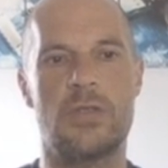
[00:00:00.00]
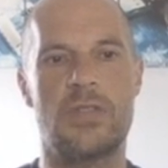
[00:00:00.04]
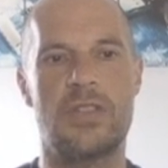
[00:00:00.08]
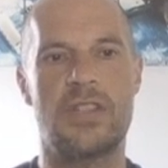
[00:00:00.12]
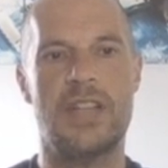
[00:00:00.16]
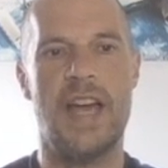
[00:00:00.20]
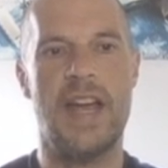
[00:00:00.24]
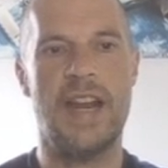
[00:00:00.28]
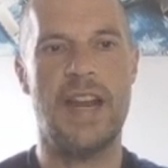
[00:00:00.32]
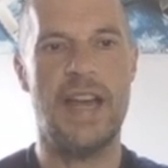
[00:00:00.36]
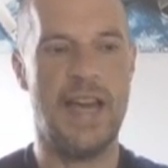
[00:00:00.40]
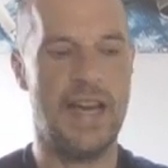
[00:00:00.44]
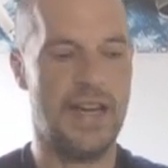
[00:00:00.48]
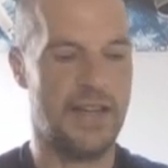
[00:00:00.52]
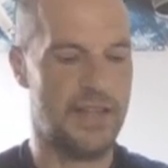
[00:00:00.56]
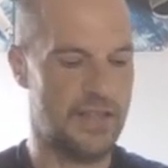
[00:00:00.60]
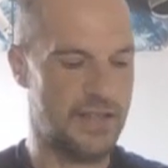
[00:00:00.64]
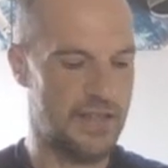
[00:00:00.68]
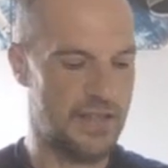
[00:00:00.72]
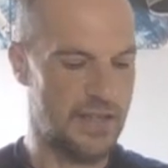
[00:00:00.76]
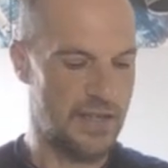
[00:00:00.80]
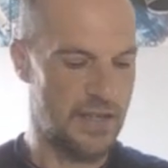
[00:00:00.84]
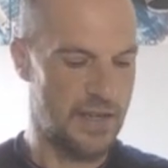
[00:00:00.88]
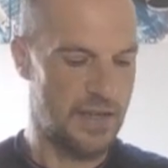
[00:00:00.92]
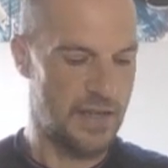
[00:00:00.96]

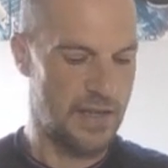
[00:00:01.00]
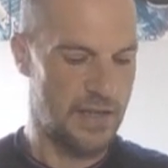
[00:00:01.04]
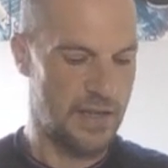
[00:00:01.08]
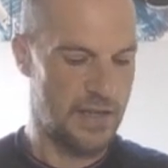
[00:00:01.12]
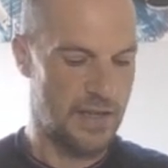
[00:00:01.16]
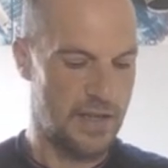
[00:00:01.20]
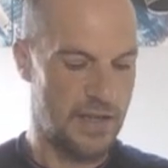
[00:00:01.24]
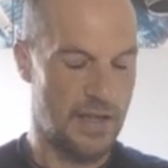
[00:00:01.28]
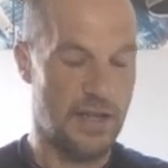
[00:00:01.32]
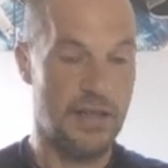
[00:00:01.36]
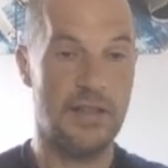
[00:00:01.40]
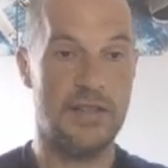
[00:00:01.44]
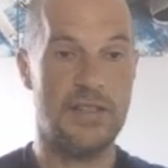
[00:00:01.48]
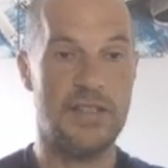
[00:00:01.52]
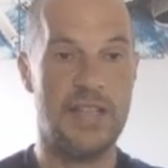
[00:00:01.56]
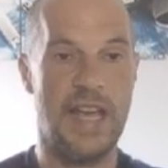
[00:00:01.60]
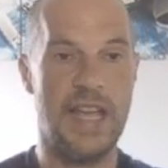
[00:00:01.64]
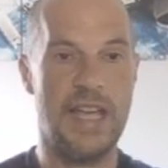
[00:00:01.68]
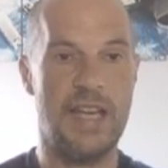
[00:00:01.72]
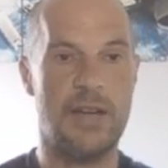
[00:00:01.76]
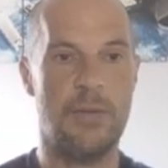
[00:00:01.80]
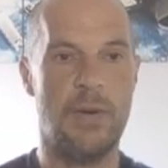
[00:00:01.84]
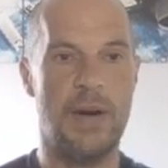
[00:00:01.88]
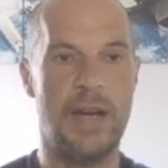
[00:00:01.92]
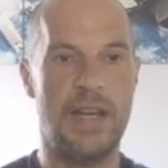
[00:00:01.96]
10x take
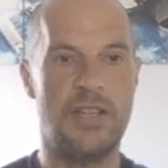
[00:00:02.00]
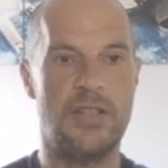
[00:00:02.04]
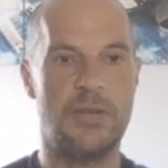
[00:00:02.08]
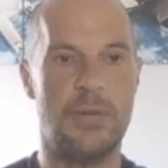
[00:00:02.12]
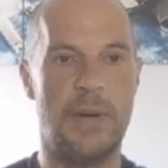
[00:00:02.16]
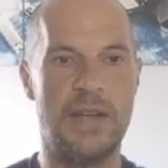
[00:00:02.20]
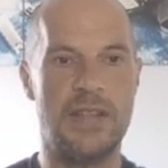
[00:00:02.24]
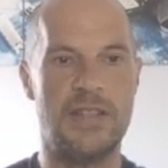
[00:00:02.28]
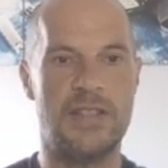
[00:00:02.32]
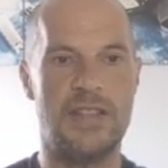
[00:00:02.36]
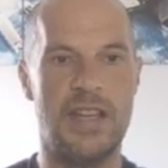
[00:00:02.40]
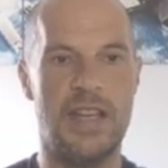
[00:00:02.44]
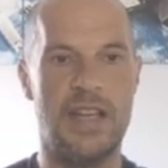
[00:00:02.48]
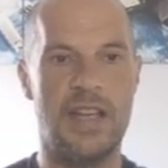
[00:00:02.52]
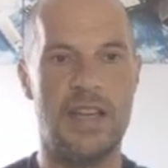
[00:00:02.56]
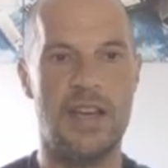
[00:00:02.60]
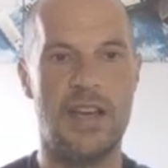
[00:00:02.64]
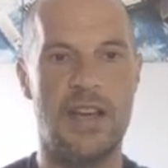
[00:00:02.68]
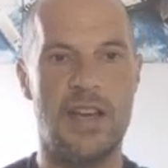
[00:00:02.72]
away 20.